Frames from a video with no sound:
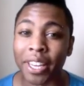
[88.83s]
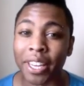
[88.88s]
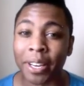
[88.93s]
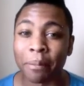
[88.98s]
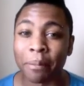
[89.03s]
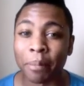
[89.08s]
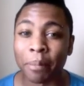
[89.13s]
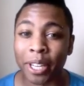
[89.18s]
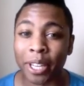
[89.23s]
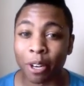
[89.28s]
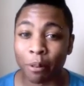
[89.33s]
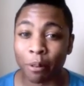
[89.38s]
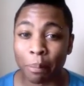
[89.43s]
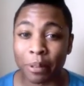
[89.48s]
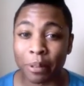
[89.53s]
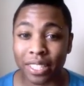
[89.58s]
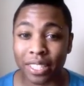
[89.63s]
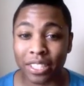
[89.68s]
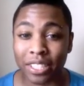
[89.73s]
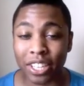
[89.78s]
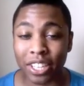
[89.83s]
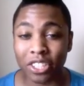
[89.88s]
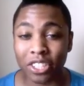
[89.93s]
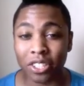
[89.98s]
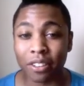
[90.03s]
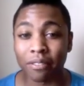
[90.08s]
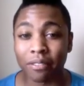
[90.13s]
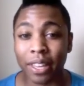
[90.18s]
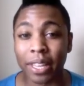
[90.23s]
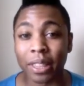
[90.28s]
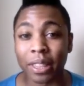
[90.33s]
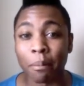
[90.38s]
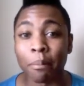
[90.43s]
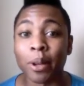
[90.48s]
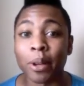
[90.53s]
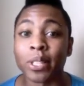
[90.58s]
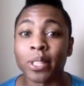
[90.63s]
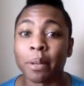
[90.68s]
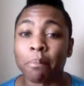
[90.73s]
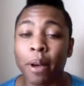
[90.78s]
and being a representation of like the
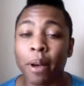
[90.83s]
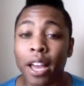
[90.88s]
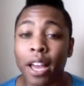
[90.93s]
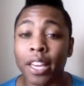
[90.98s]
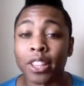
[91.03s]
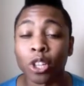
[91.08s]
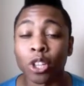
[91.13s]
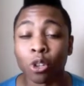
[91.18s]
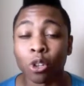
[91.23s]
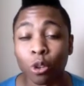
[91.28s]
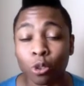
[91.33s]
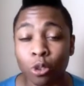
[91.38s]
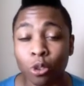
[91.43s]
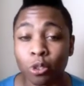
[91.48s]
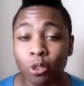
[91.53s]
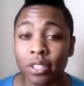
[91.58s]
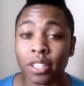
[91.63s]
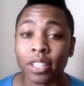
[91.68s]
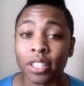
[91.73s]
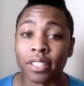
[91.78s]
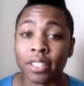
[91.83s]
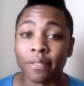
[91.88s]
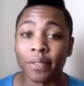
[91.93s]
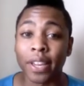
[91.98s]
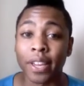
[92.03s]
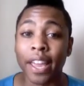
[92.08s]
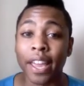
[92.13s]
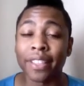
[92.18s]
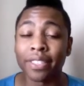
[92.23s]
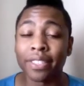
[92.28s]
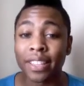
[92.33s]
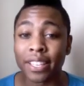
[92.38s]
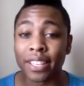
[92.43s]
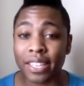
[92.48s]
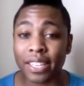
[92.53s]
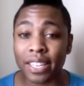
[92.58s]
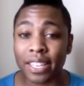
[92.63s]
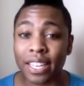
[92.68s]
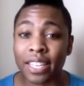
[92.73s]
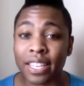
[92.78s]
melting pot and the cultures and the different
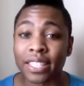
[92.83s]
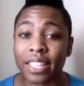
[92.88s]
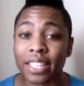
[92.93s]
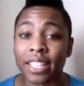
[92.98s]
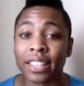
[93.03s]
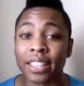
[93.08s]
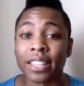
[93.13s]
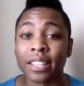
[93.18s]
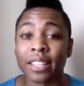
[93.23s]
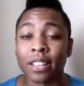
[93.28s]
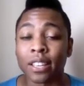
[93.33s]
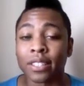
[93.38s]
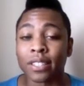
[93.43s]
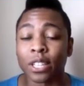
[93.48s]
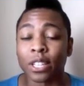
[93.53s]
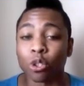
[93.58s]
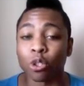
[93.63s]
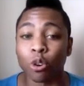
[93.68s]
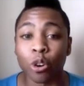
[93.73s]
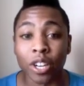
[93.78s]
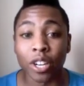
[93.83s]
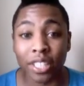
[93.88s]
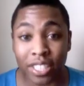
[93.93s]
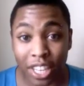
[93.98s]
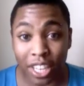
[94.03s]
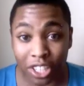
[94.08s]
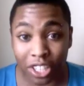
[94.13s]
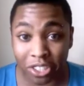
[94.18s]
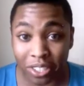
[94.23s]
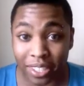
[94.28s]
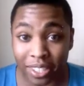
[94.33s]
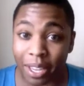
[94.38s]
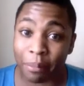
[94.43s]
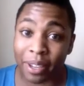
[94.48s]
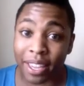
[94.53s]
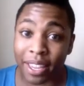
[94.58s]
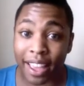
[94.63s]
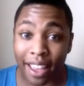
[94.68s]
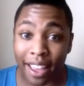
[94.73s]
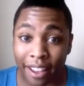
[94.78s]
ethnicities and sexual orientations that we
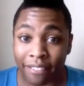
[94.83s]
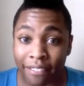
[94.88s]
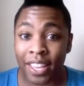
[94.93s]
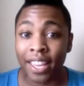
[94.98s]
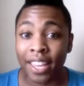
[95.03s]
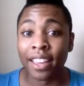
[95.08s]
have.